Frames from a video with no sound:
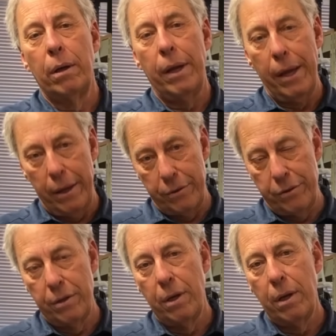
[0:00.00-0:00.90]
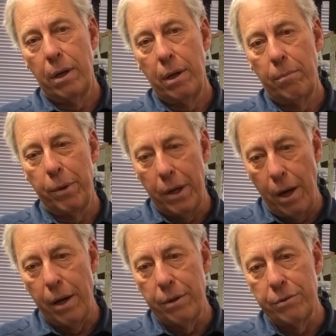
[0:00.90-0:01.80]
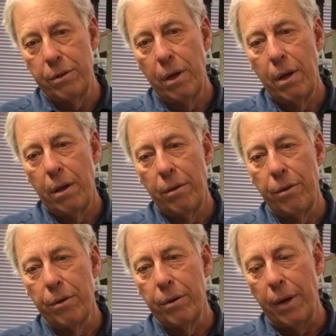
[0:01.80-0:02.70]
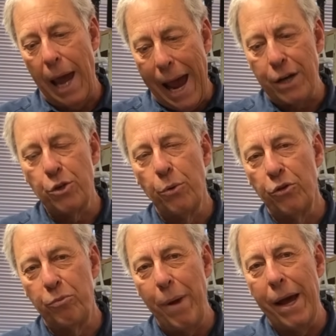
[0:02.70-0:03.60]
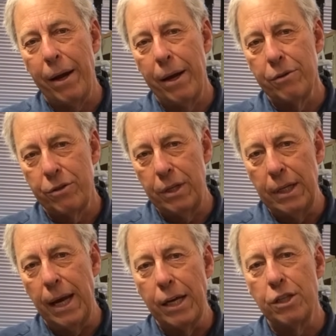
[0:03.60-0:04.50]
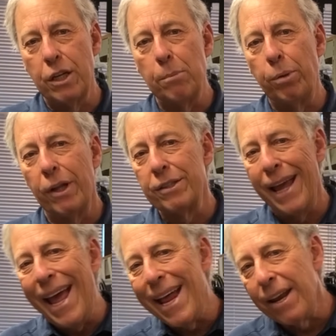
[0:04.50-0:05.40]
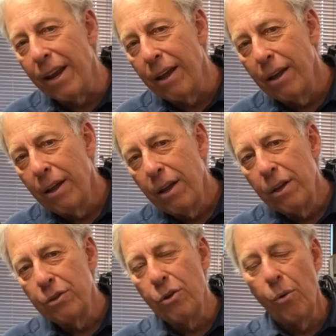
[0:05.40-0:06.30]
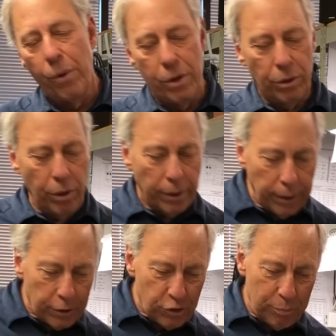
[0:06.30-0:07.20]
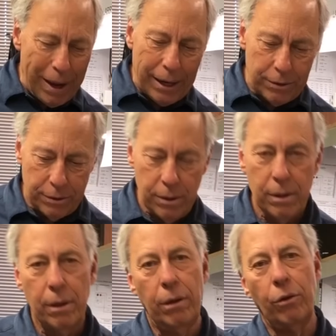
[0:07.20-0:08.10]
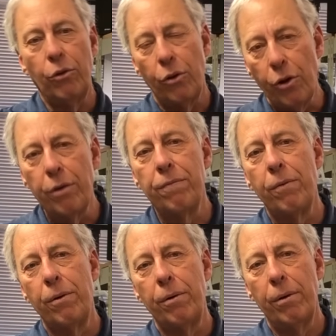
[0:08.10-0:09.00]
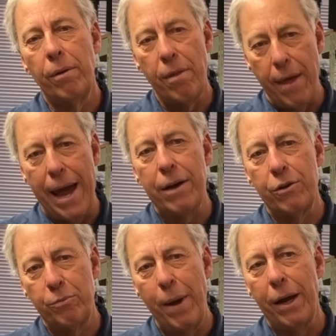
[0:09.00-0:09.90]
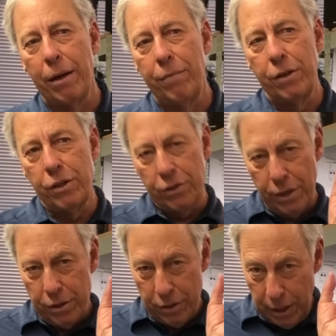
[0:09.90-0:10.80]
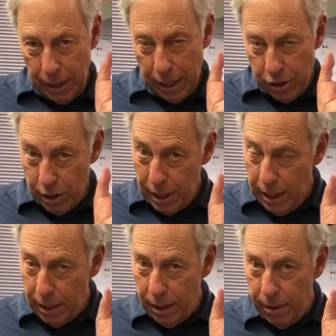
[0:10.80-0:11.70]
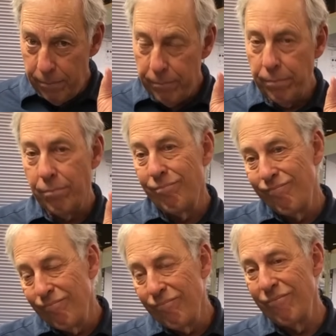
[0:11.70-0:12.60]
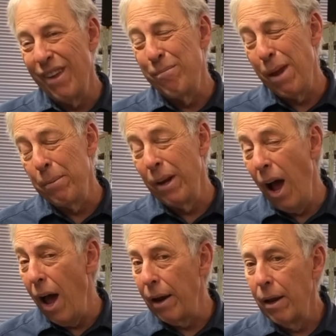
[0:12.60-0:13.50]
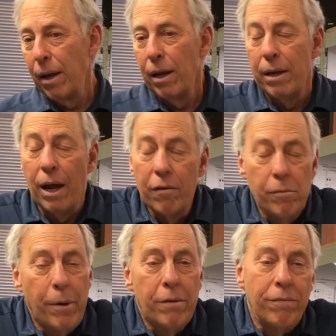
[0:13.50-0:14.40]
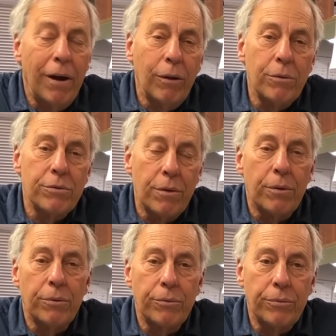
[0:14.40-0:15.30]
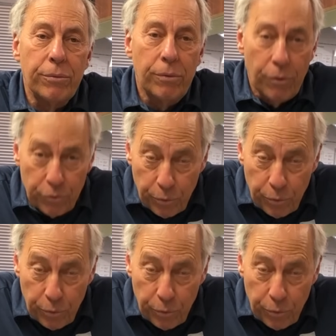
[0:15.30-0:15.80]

hiss because the actual spec is THD plus N. So when you're looking at specs, look for that spec. If it just says THD, then maybe not. Not everybody follows those, those